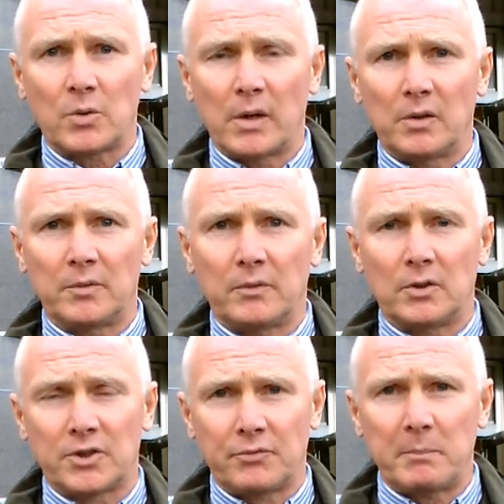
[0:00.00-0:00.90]

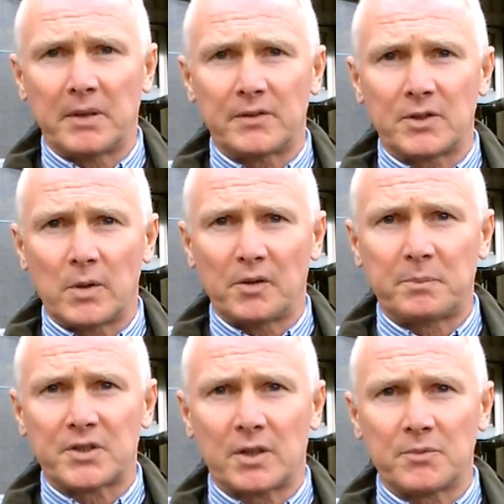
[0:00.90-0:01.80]
12 or to rebut the 12
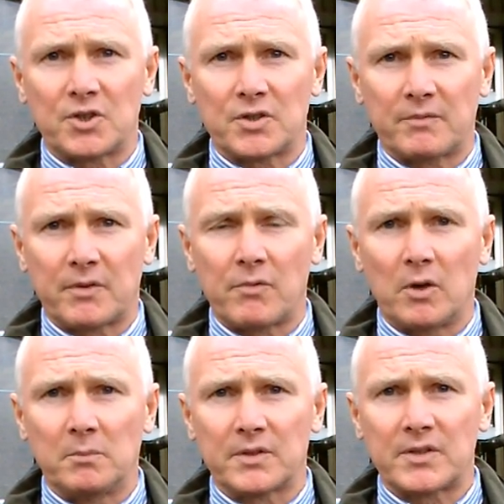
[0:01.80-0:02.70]
presumptions of a
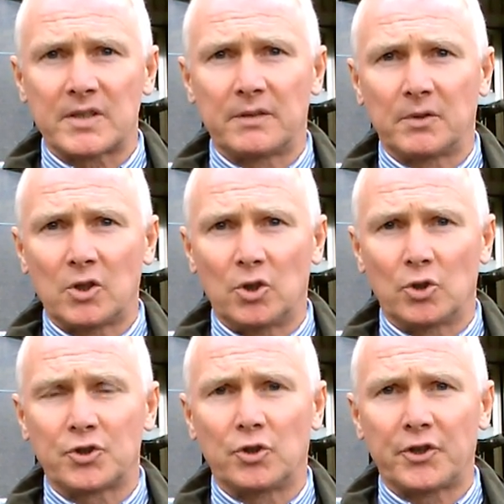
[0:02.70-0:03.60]
Roman civil
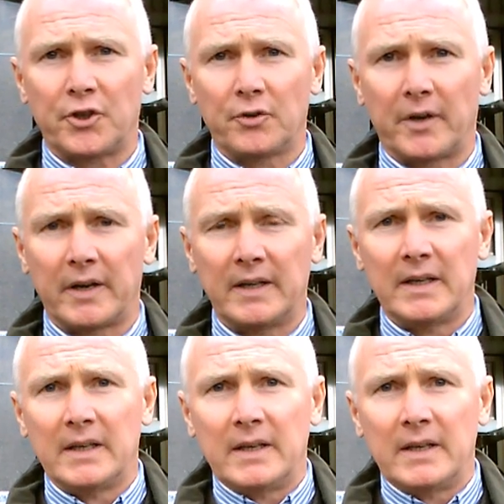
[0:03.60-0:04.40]
court or curia,